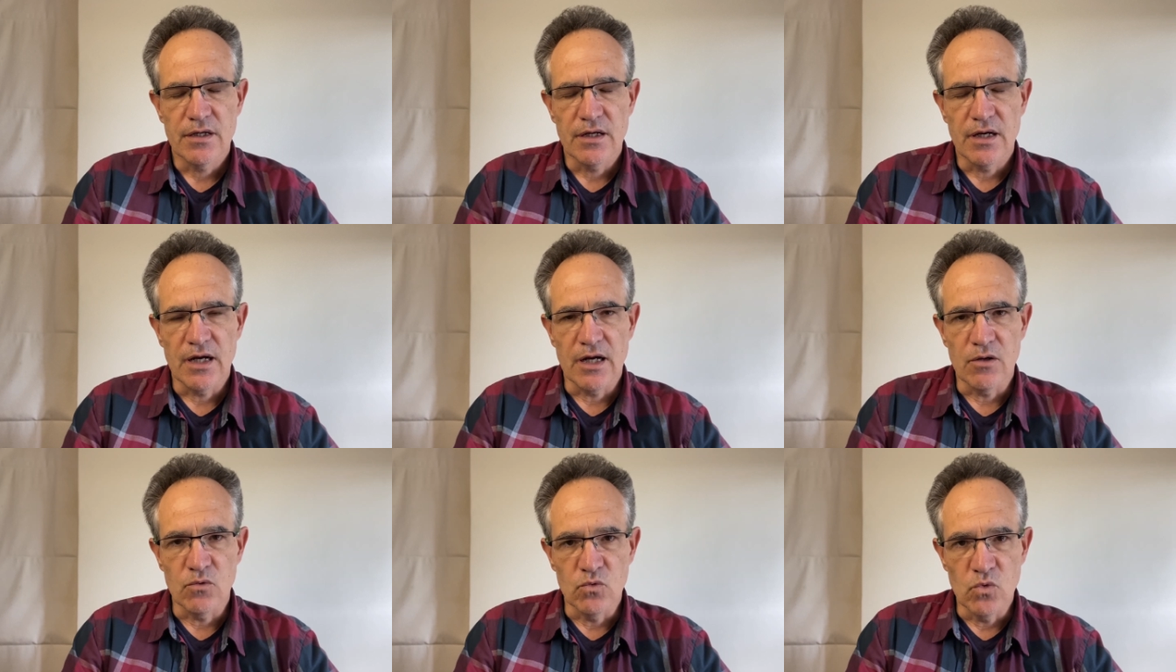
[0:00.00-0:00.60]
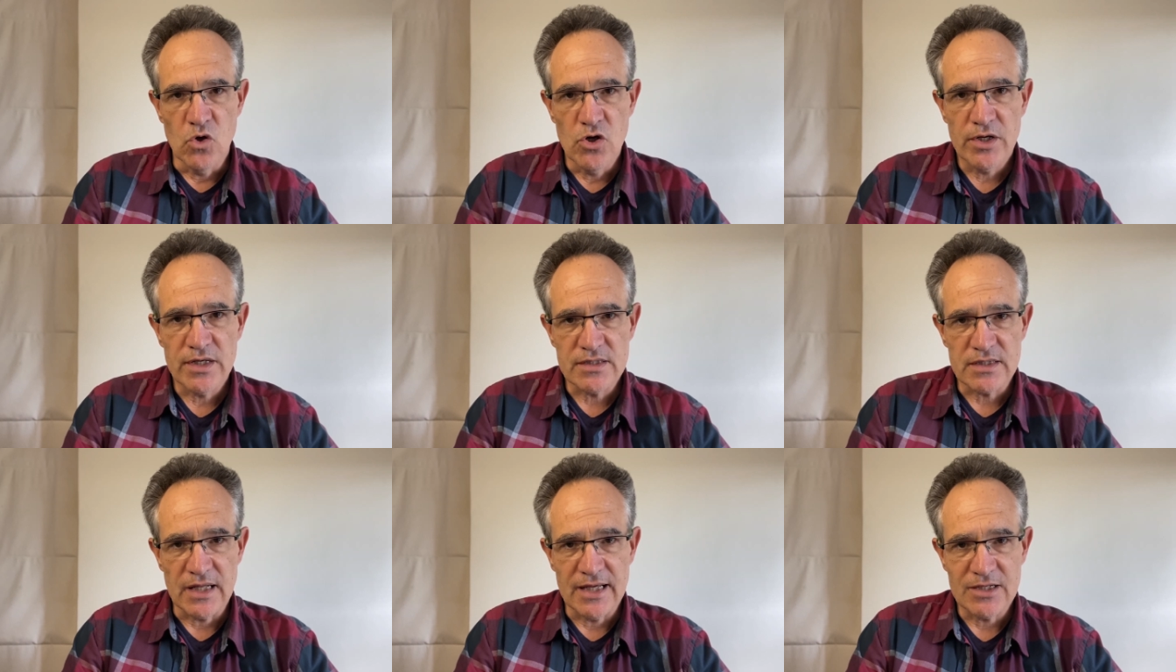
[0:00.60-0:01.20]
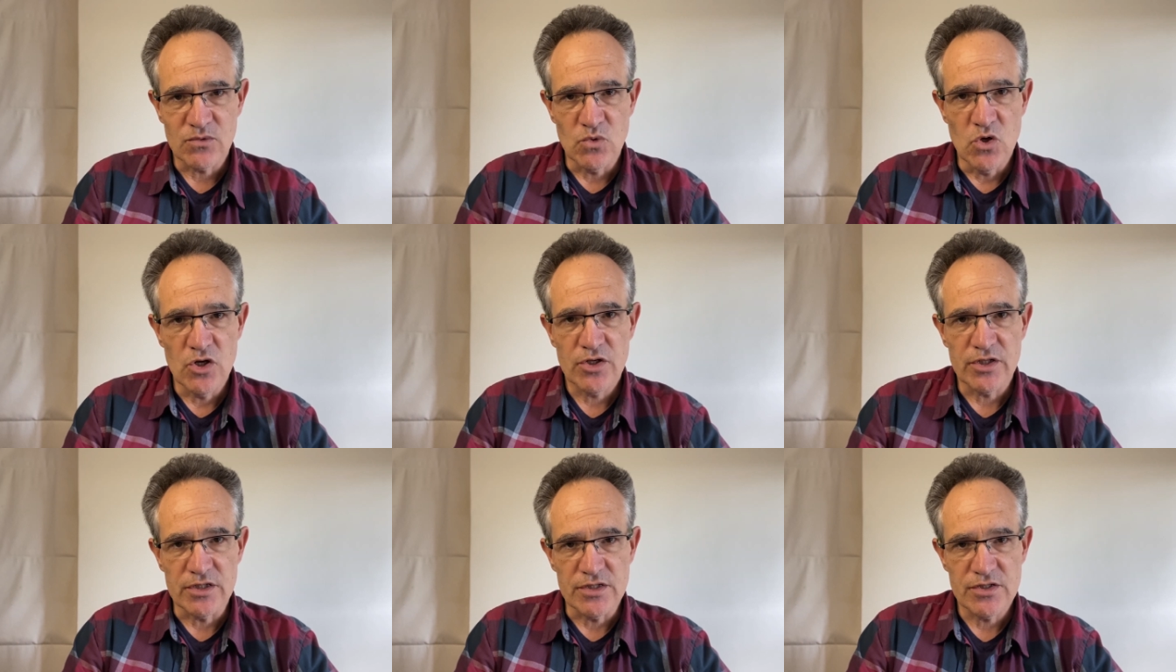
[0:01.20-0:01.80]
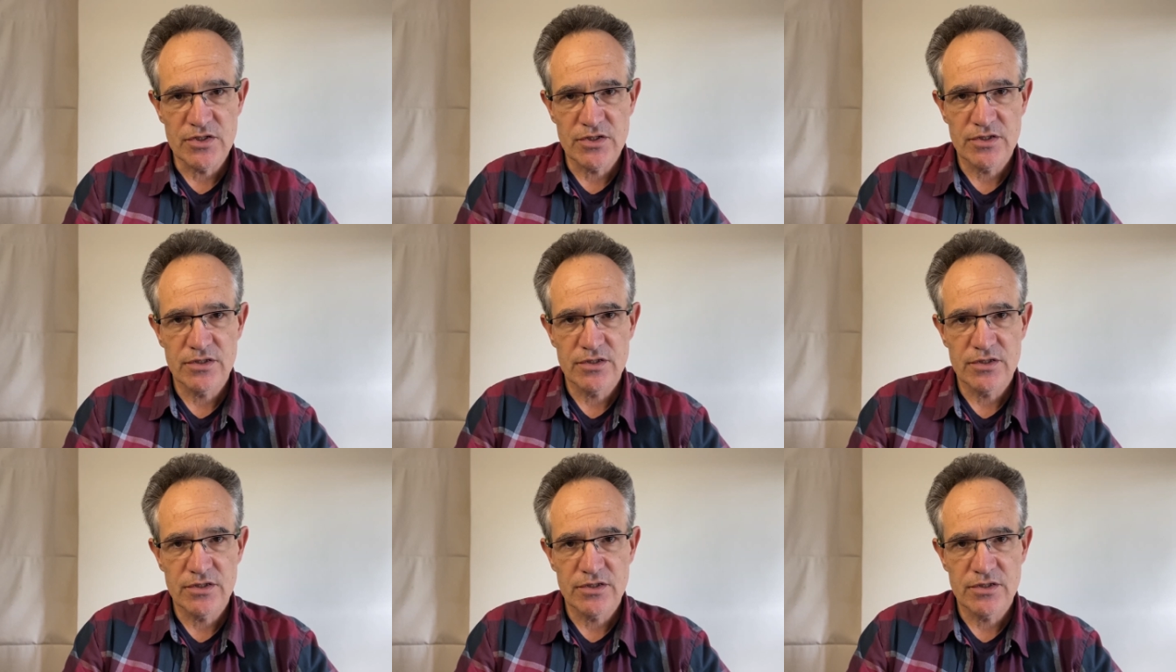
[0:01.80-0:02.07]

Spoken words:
Our work as light workers